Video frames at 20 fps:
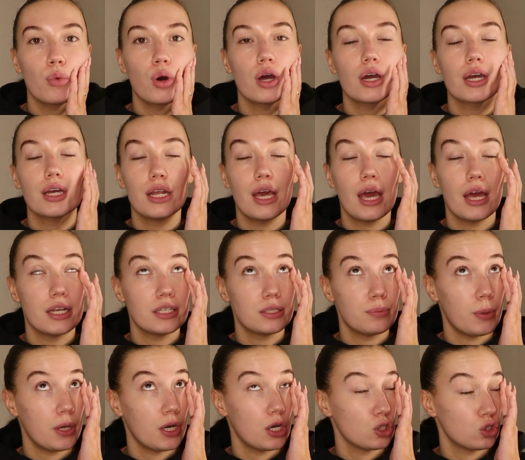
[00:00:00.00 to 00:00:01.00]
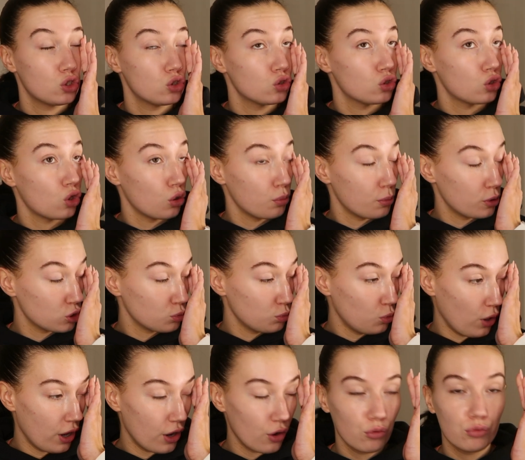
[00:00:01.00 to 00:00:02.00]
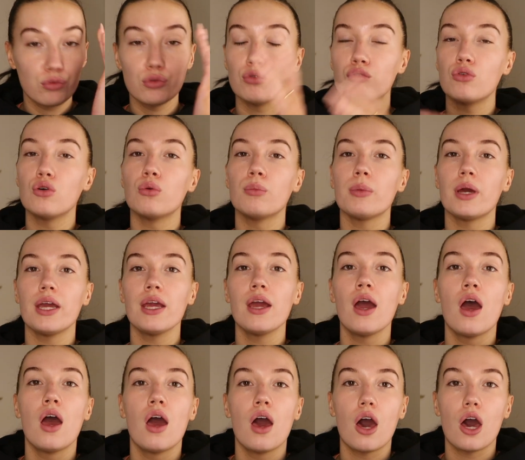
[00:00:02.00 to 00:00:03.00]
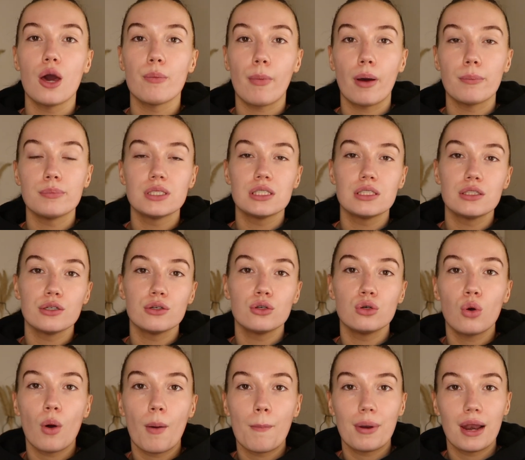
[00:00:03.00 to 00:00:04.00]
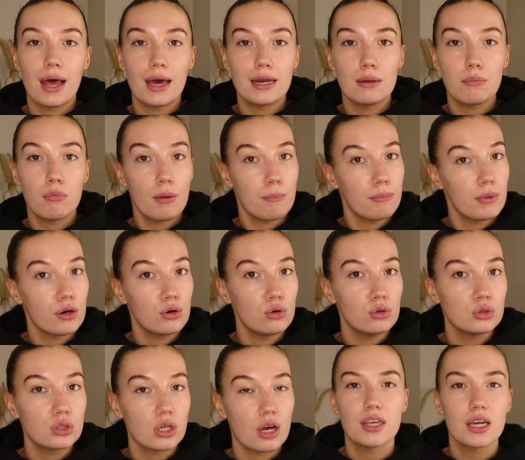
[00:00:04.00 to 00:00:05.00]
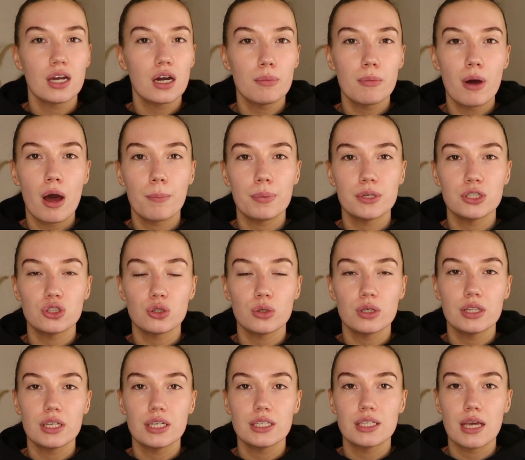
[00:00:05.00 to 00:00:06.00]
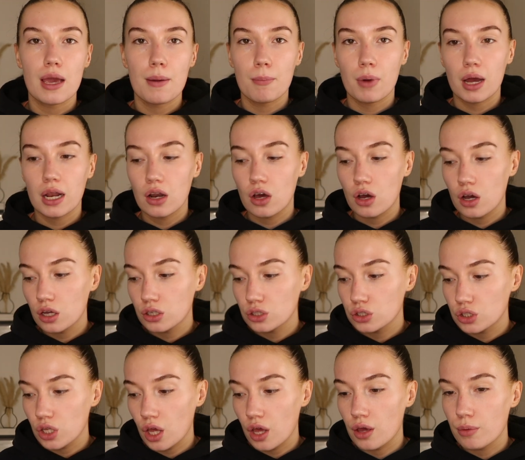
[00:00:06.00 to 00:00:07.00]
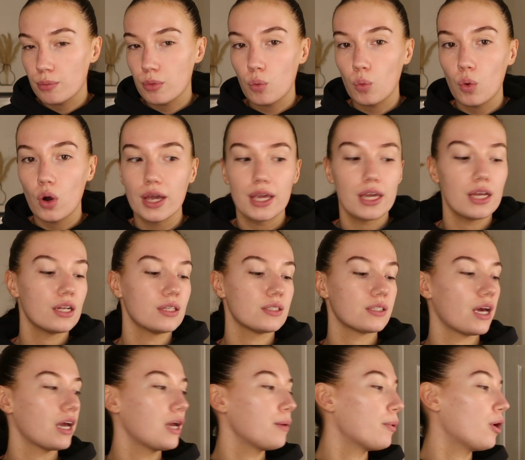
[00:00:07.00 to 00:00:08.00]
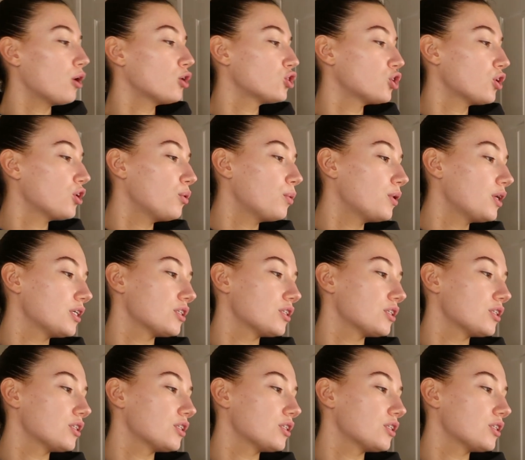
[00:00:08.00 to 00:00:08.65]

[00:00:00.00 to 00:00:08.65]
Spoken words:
working it, and it's been so much more helpful for me. I'm still planning my meals. I think I might have been doing this in my last what I eat in a day, but I'll show you an